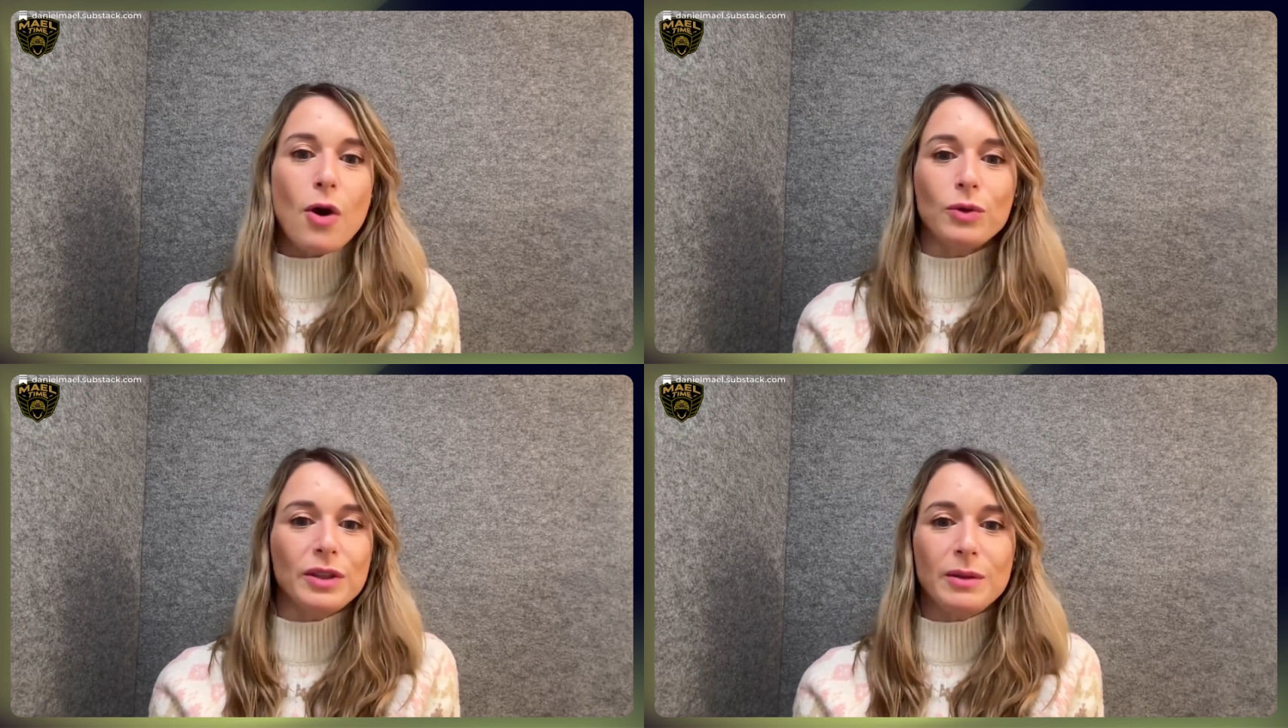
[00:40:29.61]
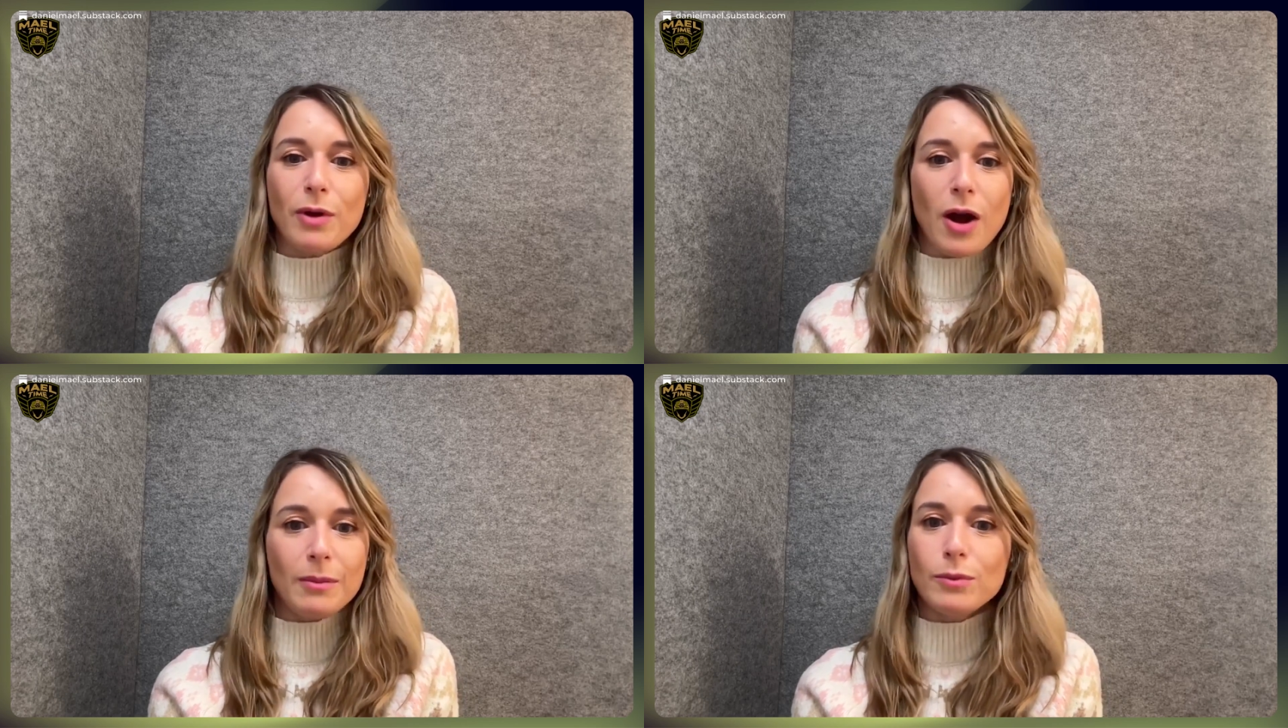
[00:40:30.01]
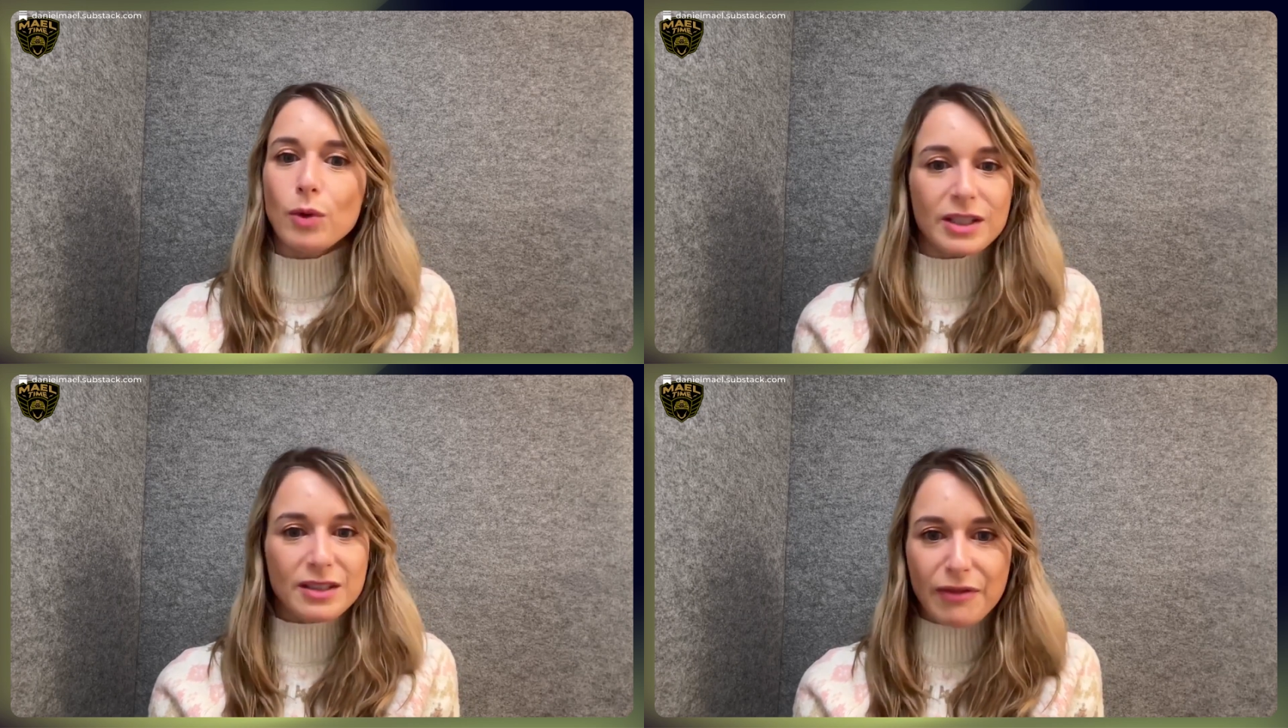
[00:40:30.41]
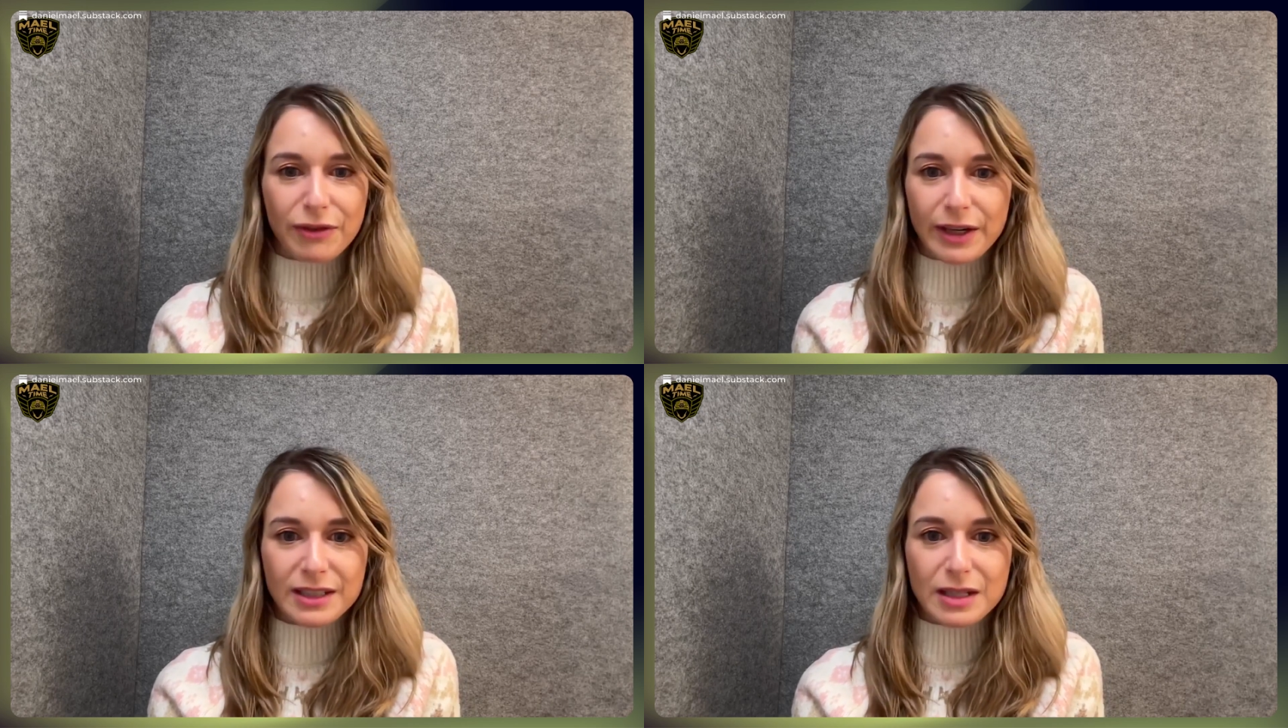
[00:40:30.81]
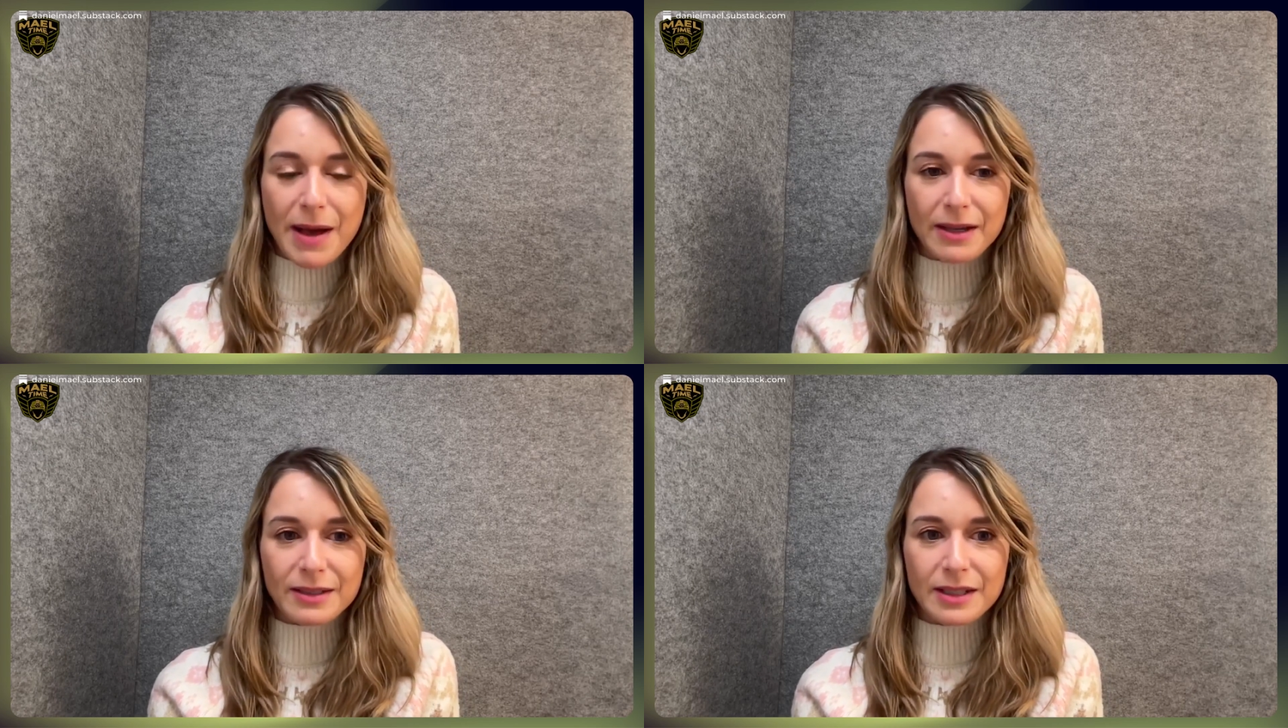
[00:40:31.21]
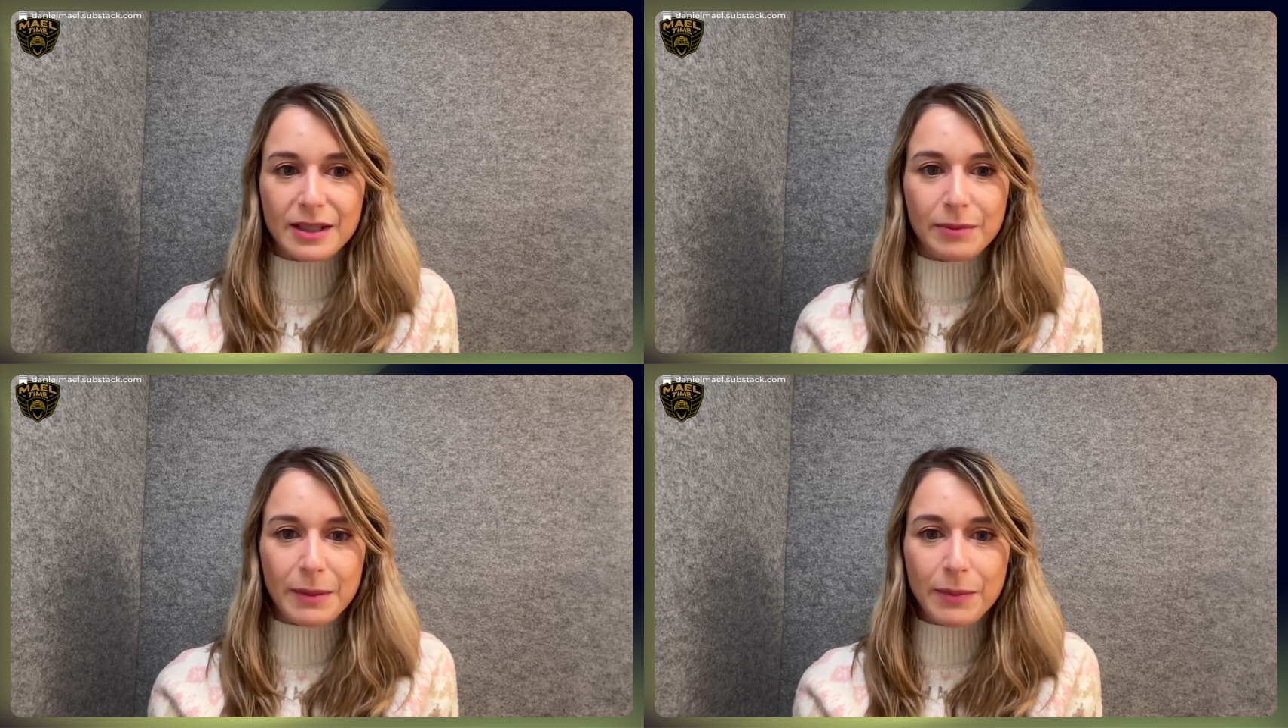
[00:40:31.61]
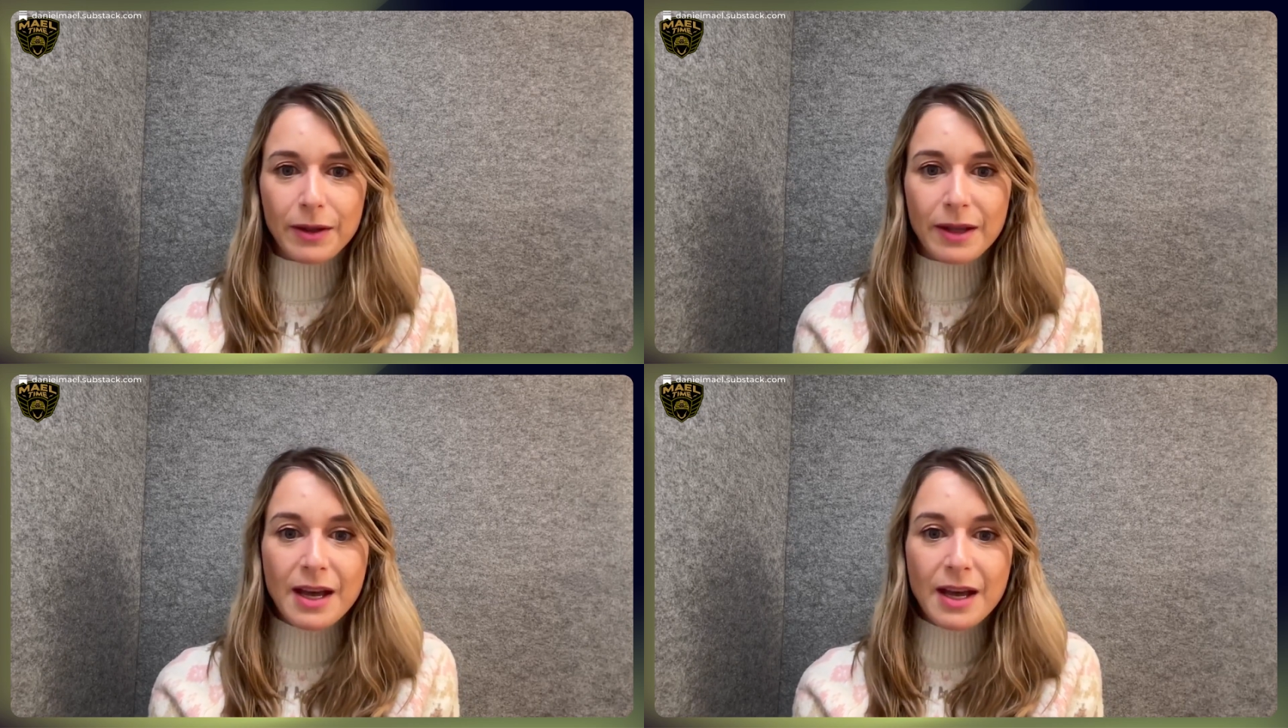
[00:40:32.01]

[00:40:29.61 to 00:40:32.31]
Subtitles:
only brought more suffering to the Palestinian people